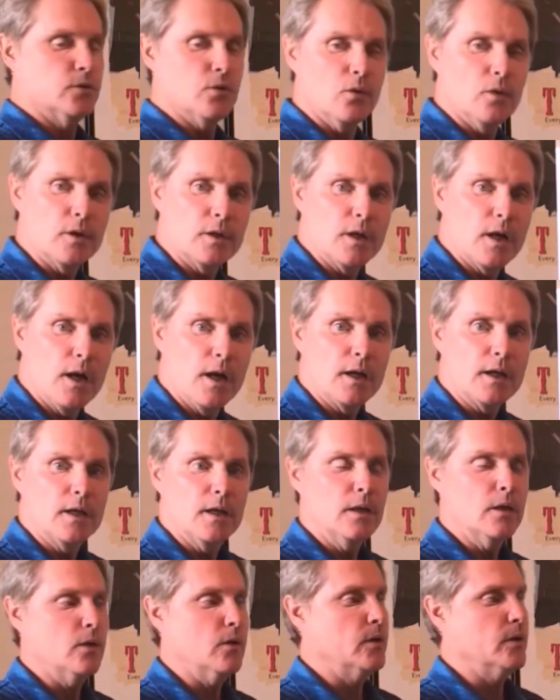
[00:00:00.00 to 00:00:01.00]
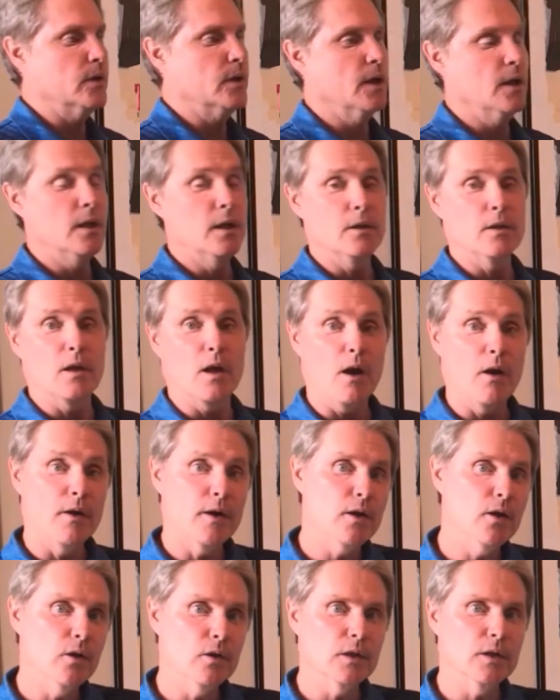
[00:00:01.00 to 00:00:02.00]
door knocking, or you're getting the
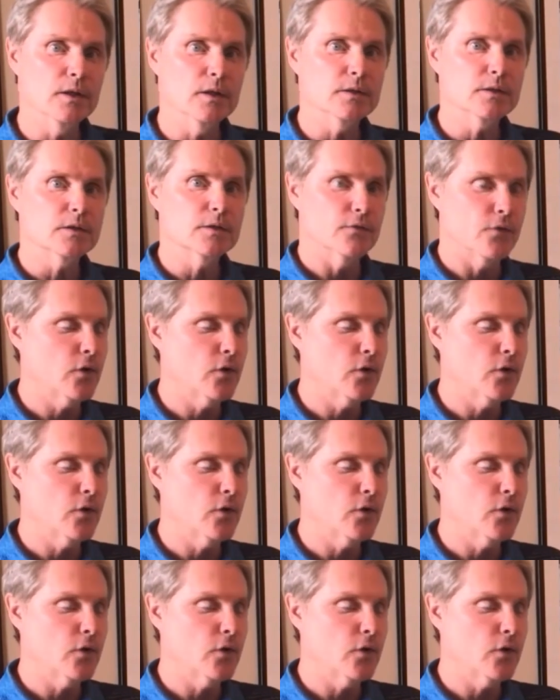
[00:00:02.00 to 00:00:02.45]
REO list,